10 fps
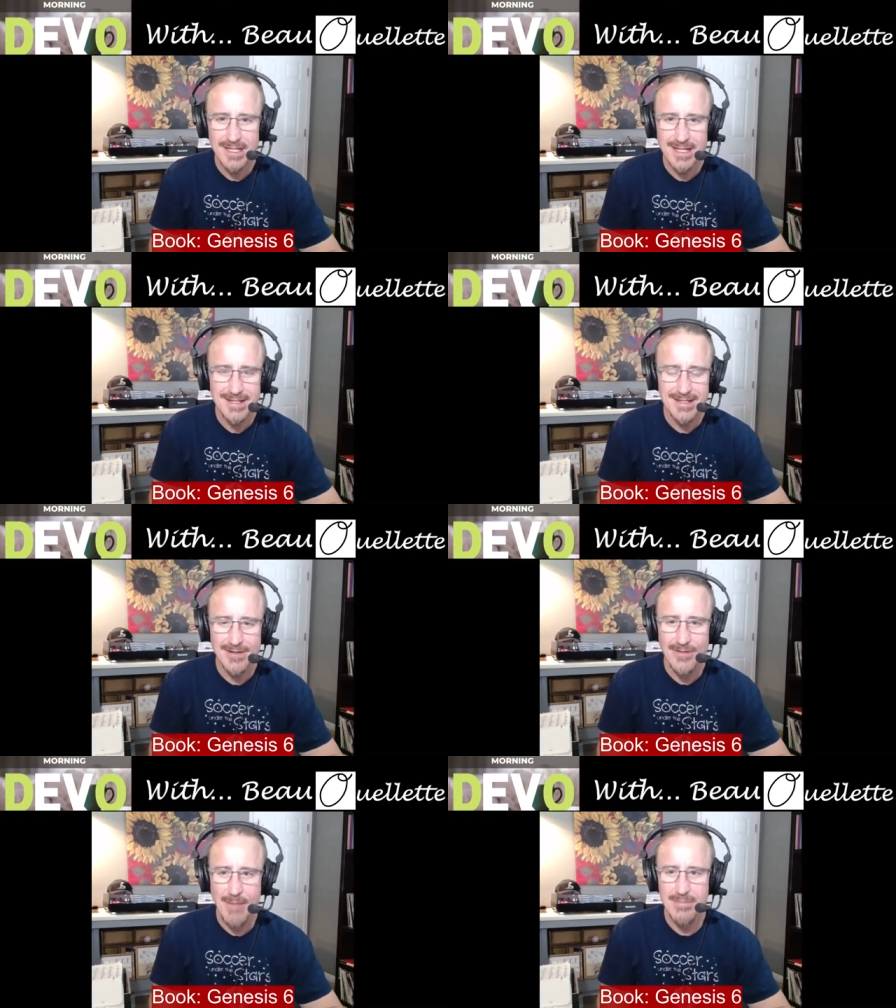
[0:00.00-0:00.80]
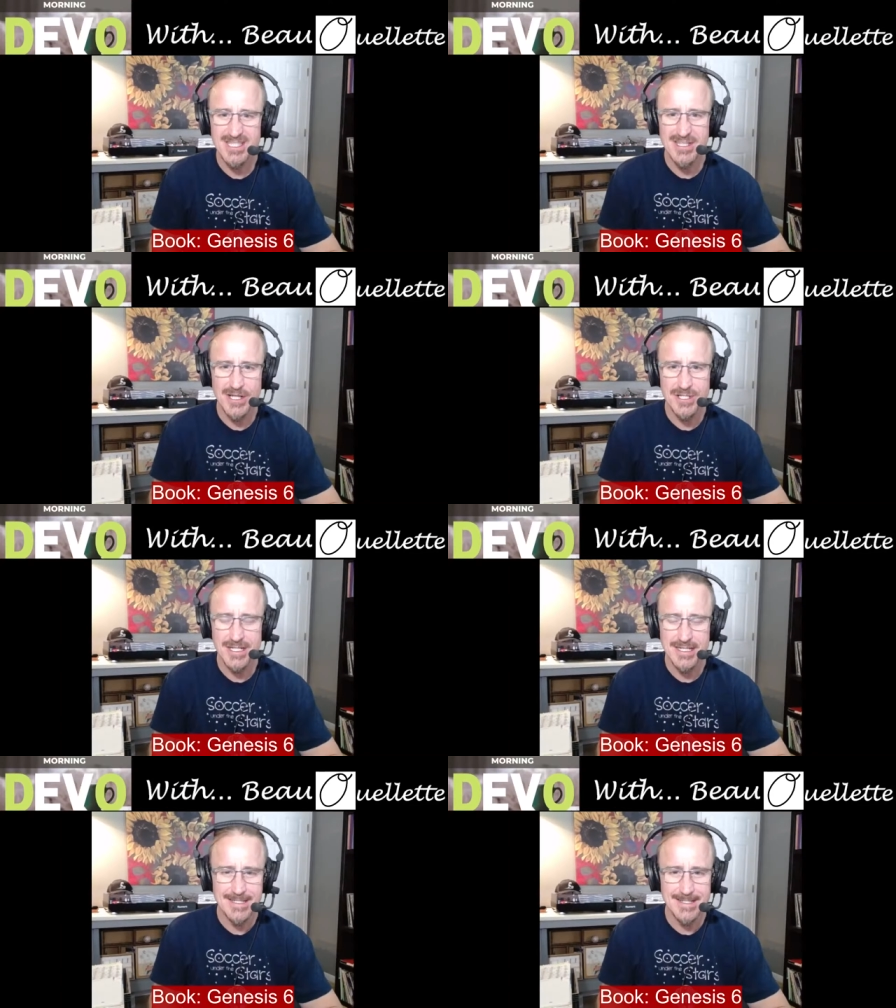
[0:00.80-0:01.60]
you know that
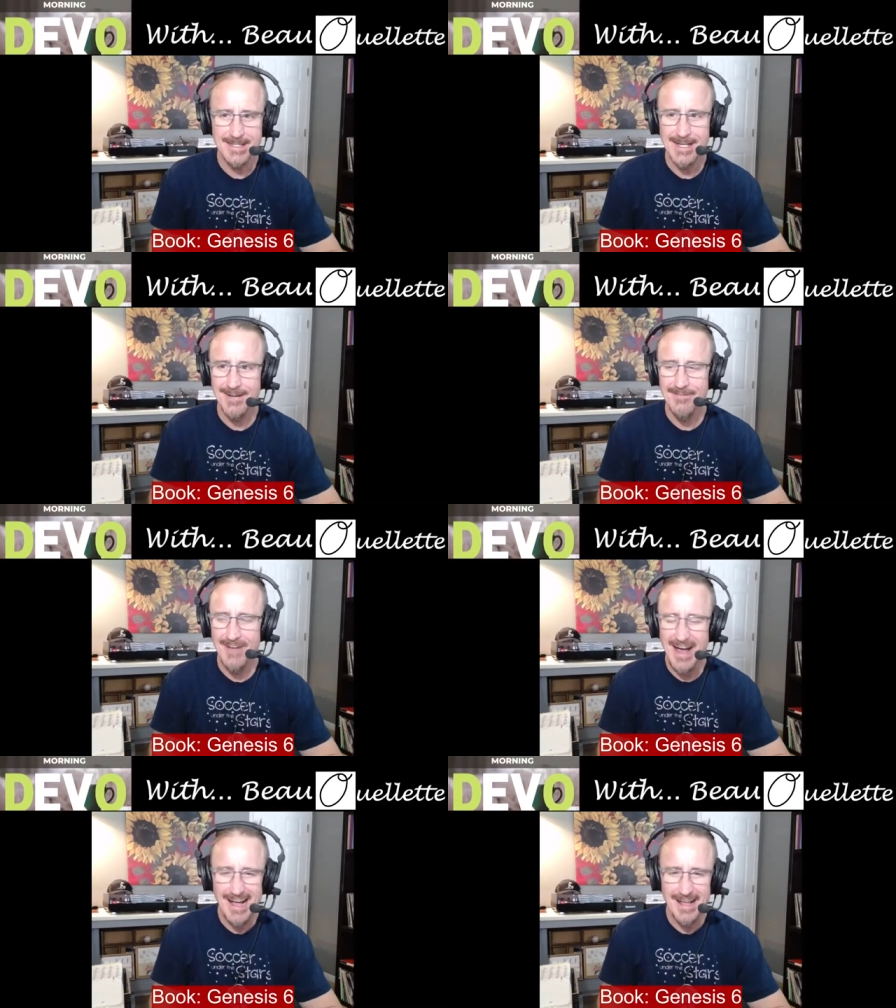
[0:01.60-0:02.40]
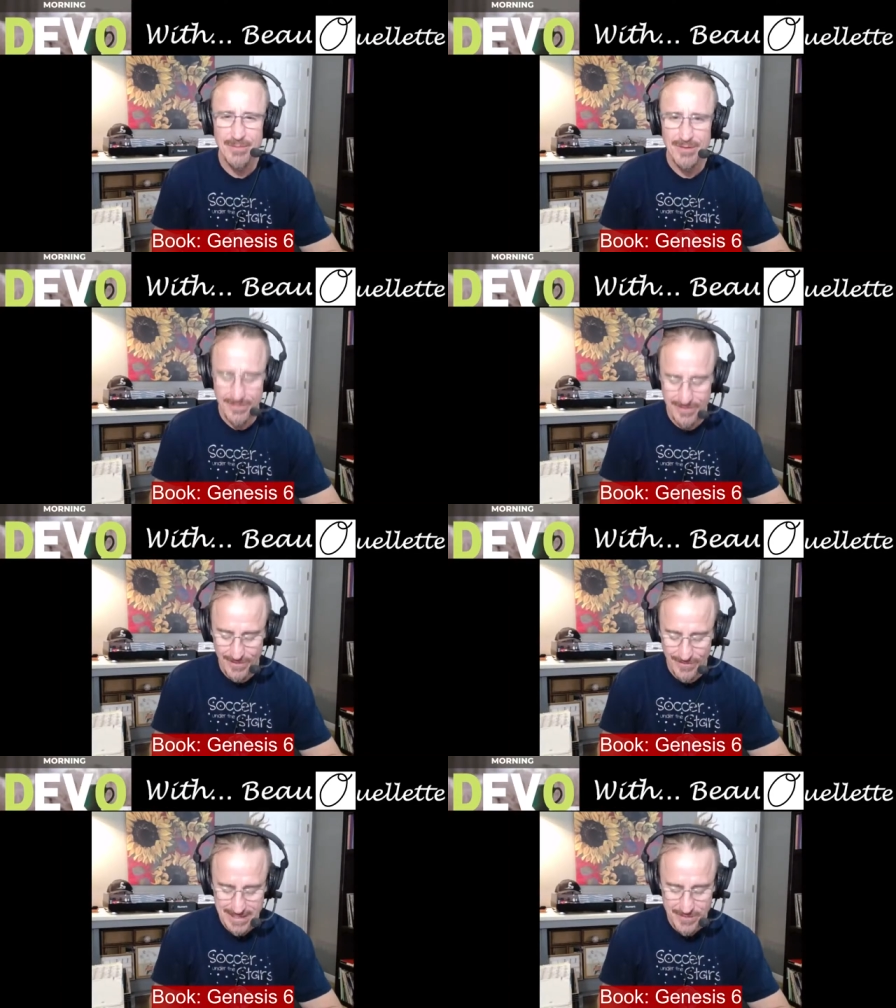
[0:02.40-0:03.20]
misogynistic kind of vibe you
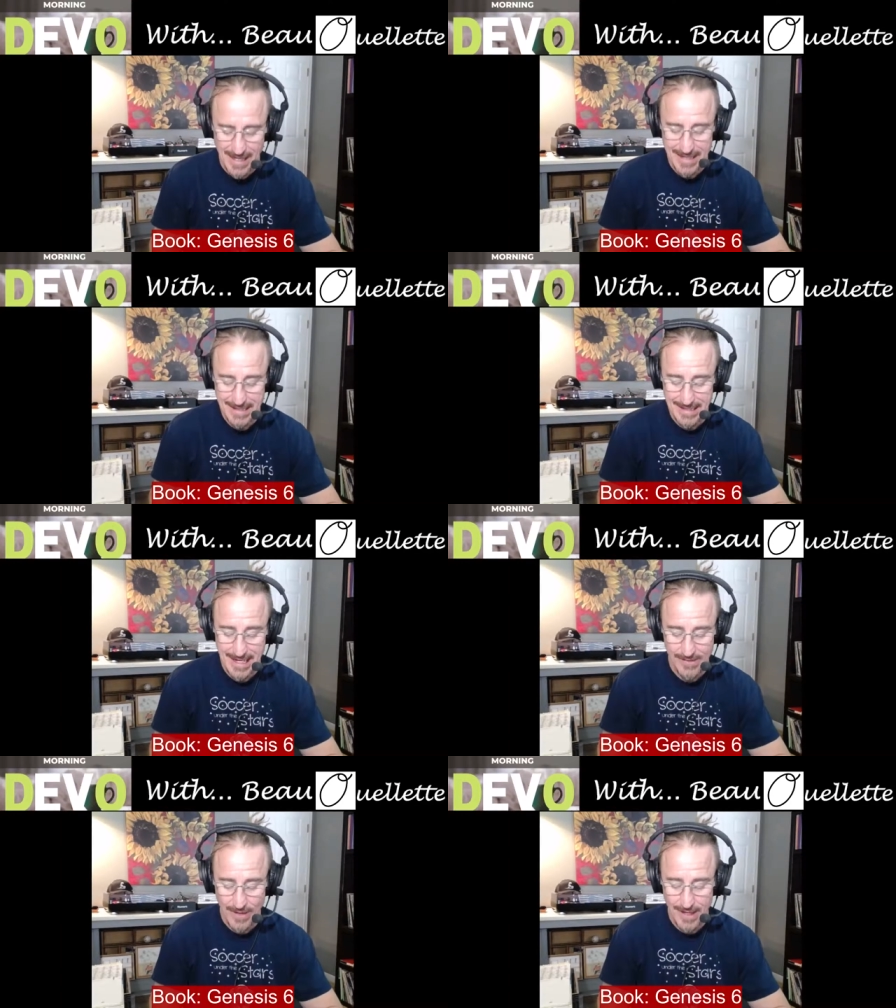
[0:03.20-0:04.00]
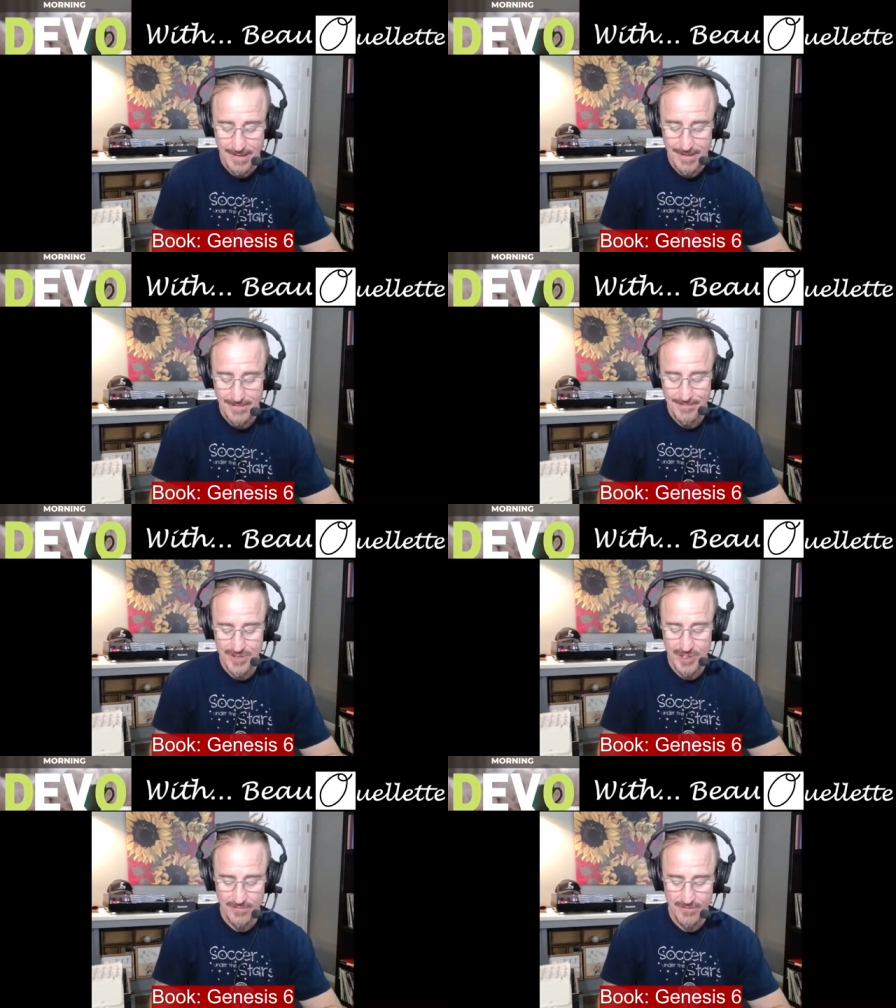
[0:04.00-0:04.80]
know that's what i get anyway
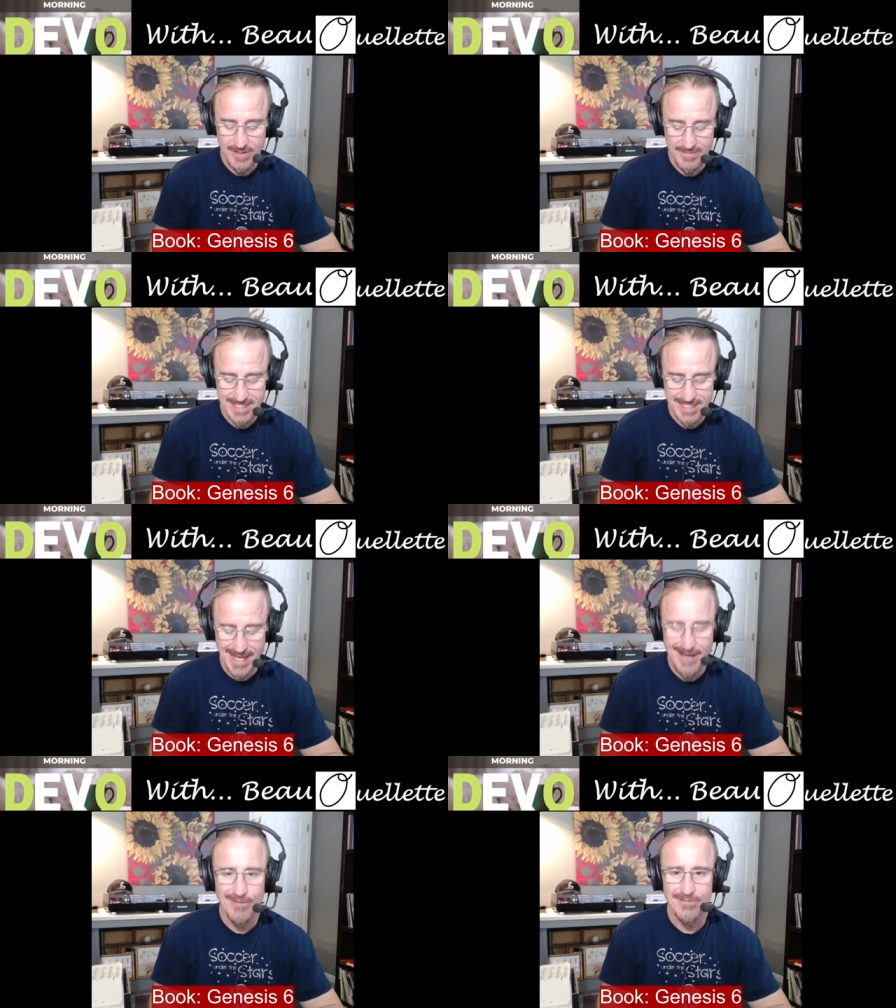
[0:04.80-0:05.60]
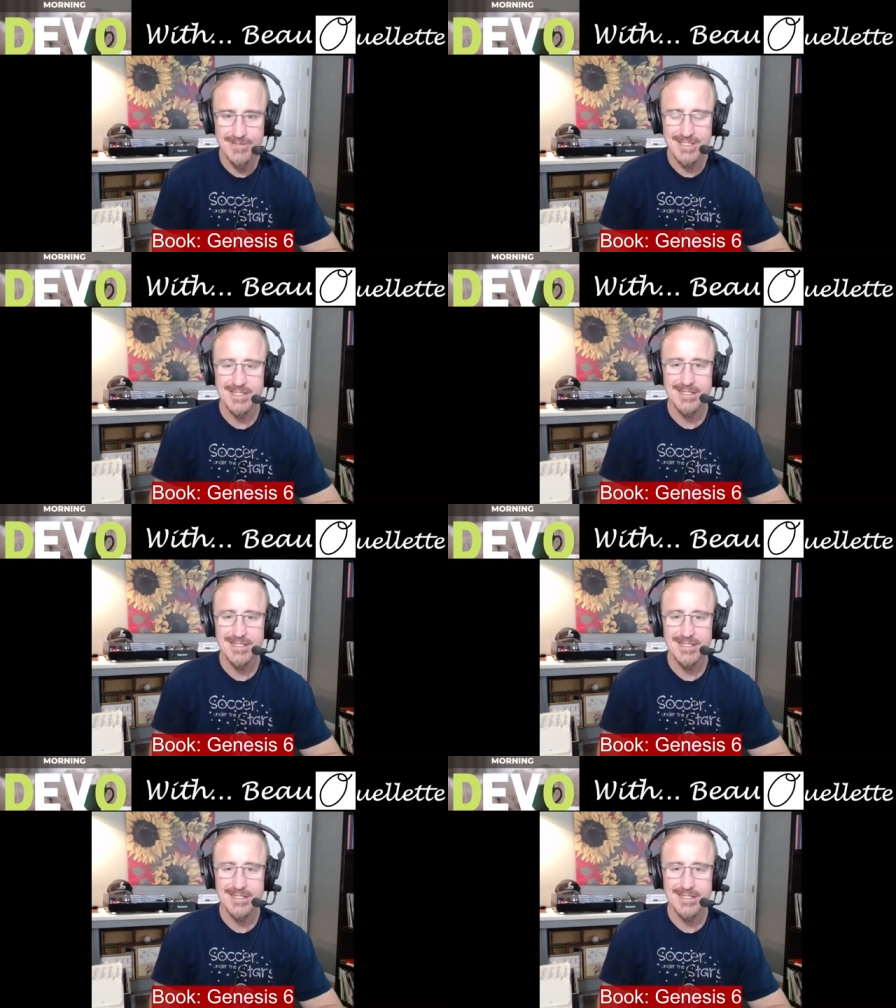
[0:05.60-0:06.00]
took for themselves